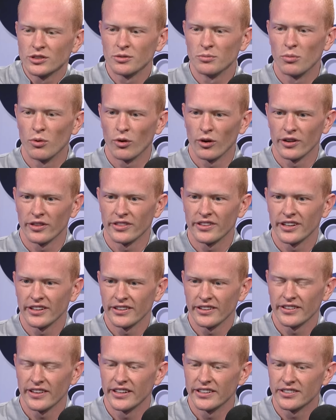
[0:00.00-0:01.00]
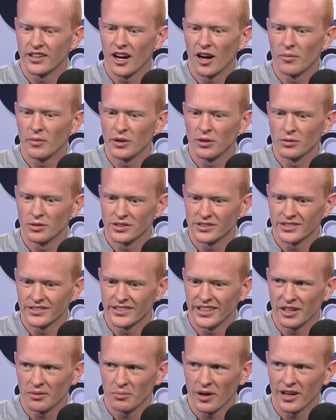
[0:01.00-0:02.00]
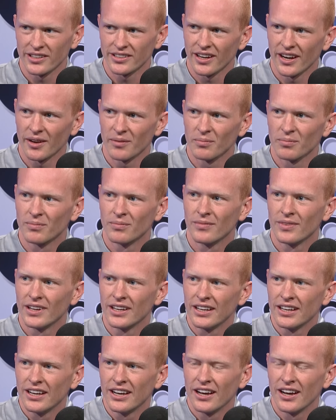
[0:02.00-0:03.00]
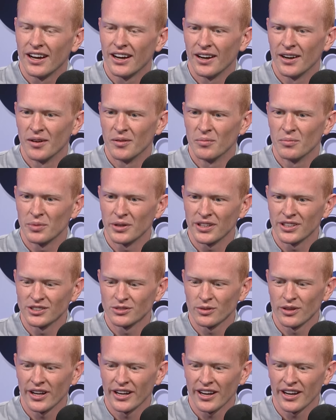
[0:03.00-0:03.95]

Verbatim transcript: important thing that they taught me was to take my time, um, because when I